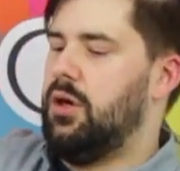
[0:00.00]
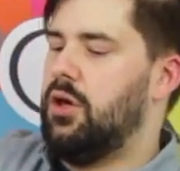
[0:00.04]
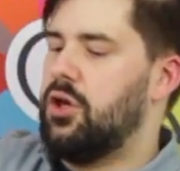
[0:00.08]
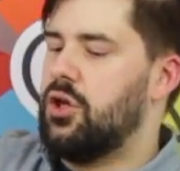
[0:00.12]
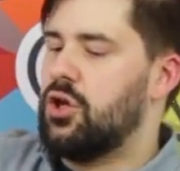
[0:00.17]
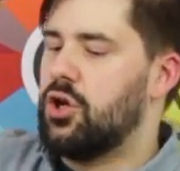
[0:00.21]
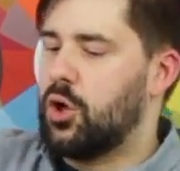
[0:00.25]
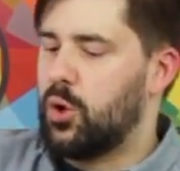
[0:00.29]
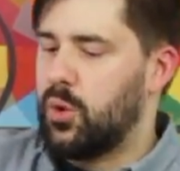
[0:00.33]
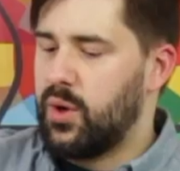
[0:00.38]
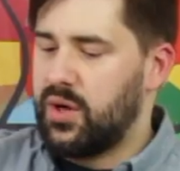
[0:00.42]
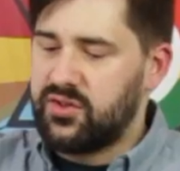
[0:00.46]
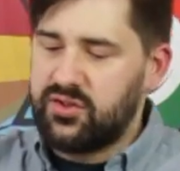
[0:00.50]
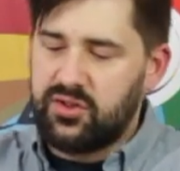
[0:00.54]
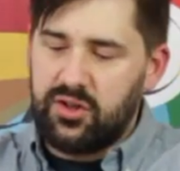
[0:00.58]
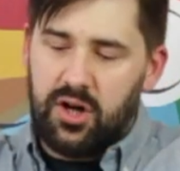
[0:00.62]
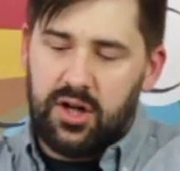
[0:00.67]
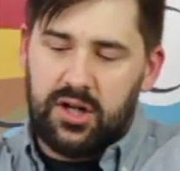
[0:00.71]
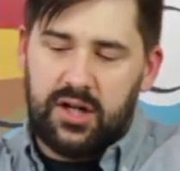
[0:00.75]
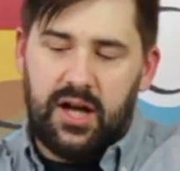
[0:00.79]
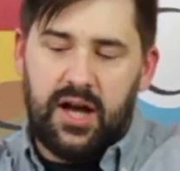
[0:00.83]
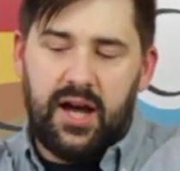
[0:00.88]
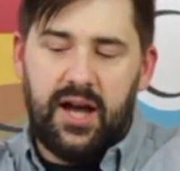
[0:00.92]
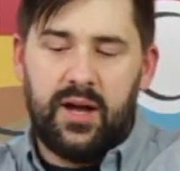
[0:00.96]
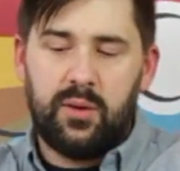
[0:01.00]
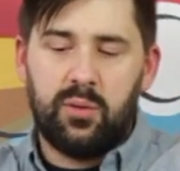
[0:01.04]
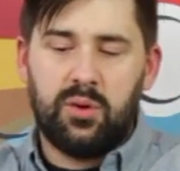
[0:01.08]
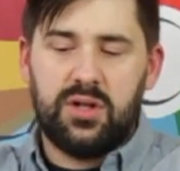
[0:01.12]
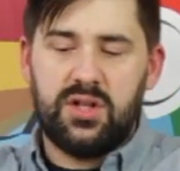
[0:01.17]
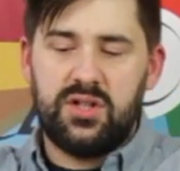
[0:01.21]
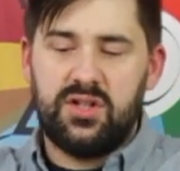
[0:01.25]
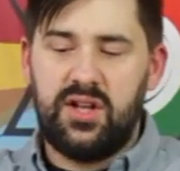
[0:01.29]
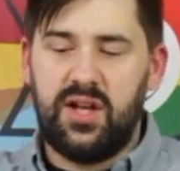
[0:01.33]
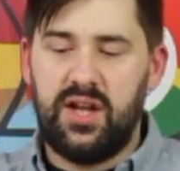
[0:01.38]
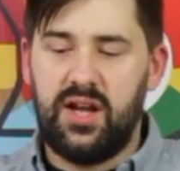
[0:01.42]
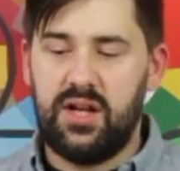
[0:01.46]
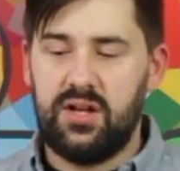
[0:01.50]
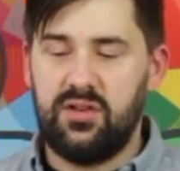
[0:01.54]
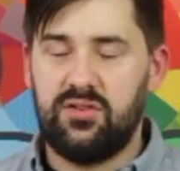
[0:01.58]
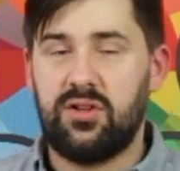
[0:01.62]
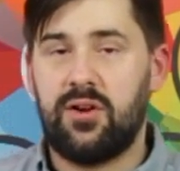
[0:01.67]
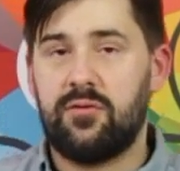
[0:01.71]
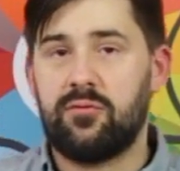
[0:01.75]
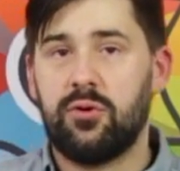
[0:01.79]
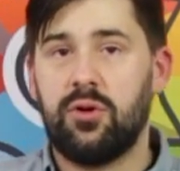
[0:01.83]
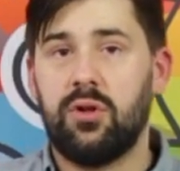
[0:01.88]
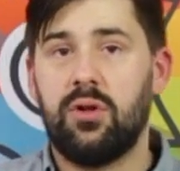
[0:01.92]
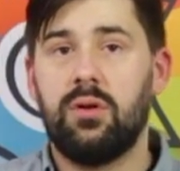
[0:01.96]
Your quick start guide will contain
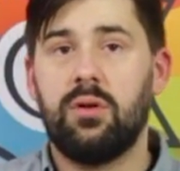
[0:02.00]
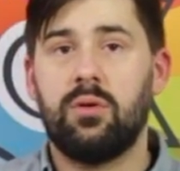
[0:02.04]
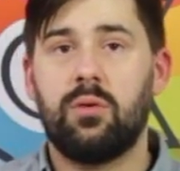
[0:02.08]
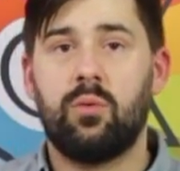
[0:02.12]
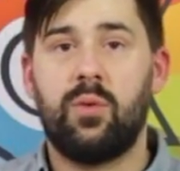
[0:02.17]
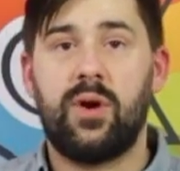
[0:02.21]
several